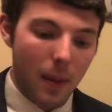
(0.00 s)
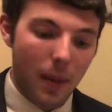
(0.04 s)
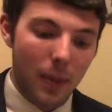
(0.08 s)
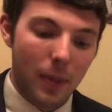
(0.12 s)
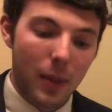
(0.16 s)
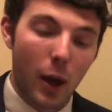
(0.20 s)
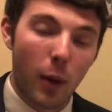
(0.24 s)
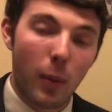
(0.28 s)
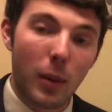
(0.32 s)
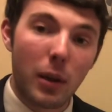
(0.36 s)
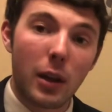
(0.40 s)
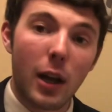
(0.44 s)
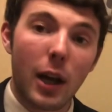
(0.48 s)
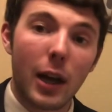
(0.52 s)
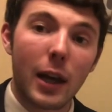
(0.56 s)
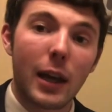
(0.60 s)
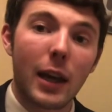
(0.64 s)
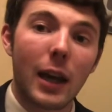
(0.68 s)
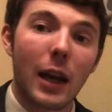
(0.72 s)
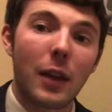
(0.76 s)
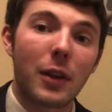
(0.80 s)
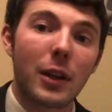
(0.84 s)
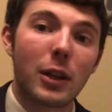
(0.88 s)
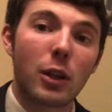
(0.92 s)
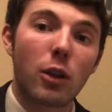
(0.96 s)
They'll be lucky,
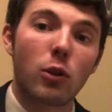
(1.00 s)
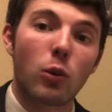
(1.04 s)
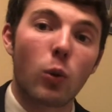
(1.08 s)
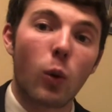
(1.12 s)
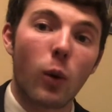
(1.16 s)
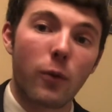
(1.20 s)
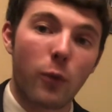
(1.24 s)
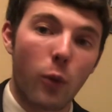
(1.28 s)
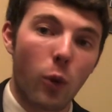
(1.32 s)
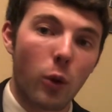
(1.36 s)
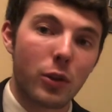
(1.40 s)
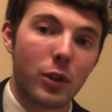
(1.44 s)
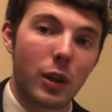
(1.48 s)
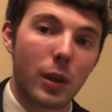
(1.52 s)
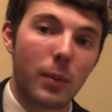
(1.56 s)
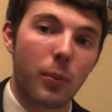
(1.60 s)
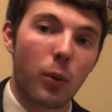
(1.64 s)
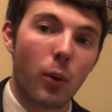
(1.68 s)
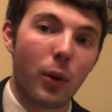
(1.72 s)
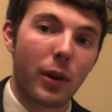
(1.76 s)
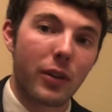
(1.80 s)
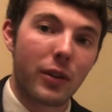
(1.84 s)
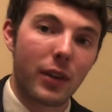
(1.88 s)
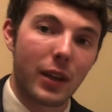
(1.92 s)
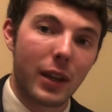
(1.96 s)
I think, to score 14
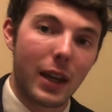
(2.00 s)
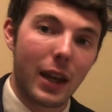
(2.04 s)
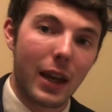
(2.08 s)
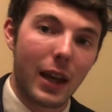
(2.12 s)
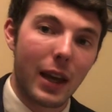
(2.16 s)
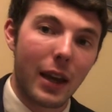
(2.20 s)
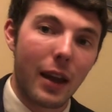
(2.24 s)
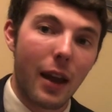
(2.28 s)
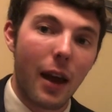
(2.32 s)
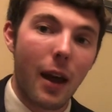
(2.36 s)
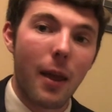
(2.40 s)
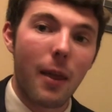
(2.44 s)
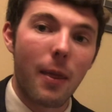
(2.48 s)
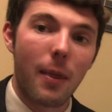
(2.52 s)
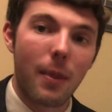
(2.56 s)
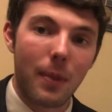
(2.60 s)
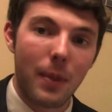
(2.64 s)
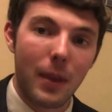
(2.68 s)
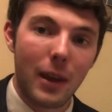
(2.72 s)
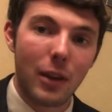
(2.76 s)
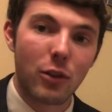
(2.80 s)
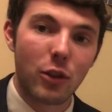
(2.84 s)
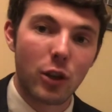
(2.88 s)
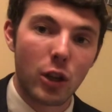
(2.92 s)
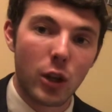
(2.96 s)
points again
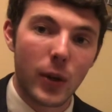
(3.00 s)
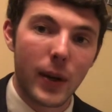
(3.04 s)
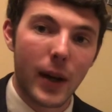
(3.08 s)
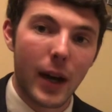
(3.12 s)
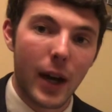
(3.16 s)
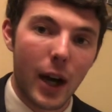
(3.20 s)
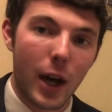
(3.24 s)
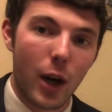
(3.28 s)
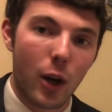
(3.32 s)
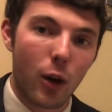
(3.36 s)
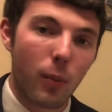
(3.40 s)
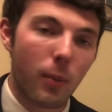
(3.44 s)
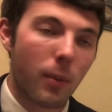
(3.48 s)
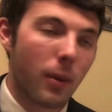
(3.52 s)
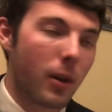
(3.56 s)
this year at home.